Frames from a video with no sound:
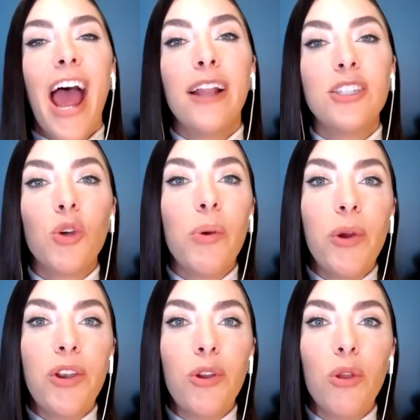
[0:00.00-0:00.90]
And so we
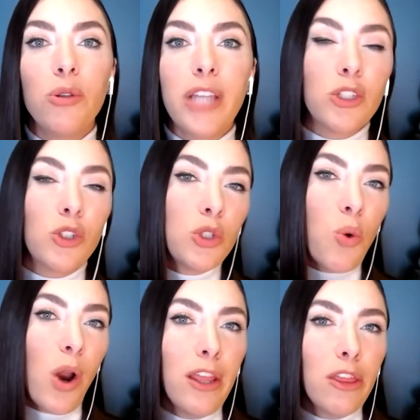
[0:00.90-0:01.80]
would do those extra
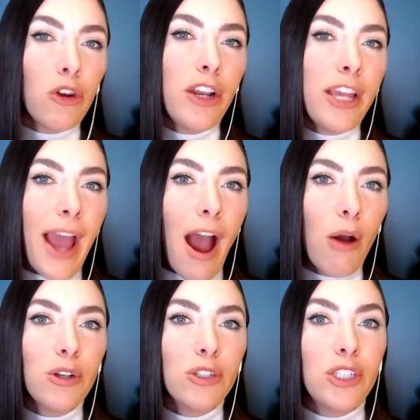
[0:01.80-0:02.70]
twenty, thirty
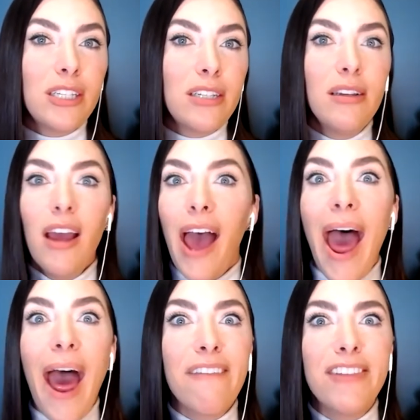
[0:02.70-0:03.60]
hours just to
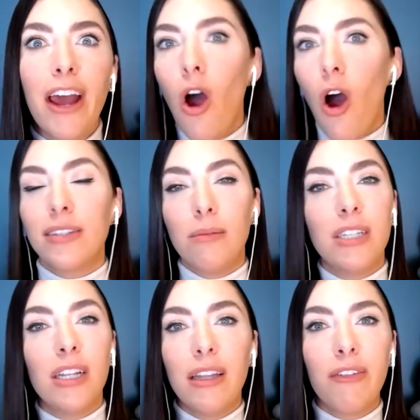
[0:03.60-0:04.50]
have that awesome
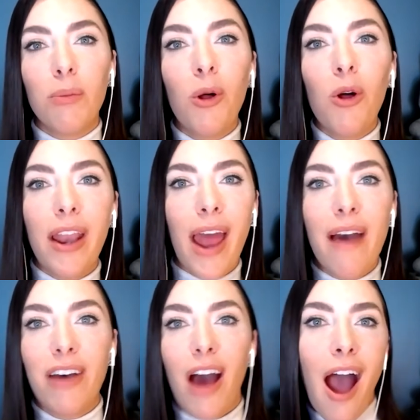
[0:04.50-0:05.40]
deliverable and
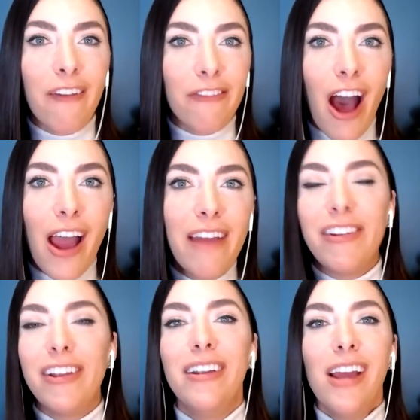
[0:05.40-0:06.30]
have a high
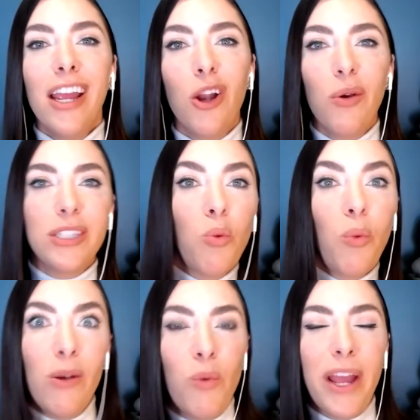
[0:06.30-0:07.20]
five, and you know, it's a
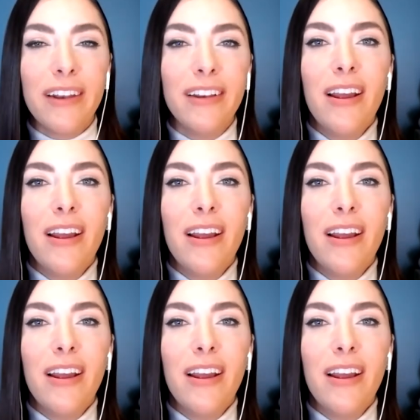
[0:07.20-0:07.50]
win-win.